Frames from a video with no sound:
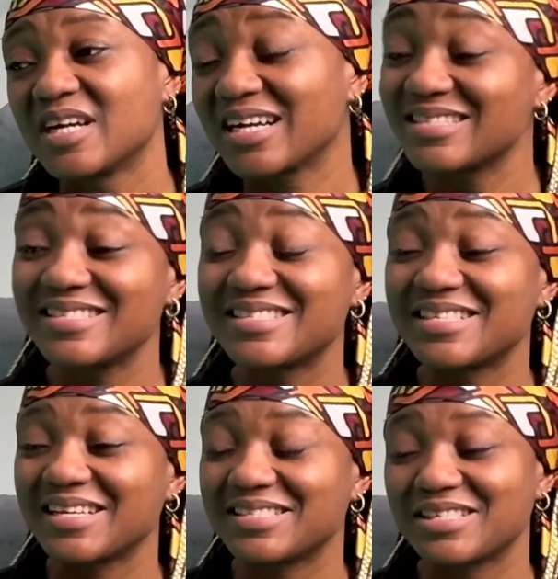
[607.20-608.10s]
Cousin
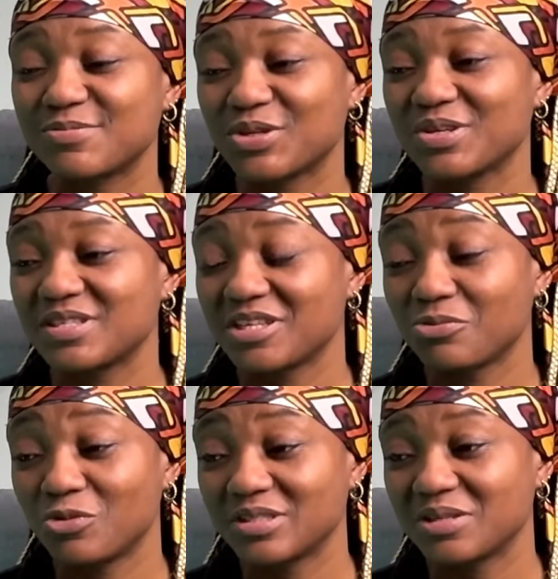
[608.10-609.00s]
sent this because he
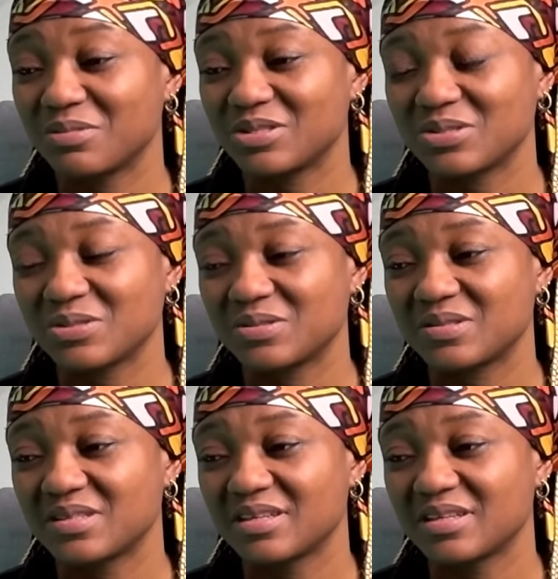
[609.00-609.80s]
wanted me to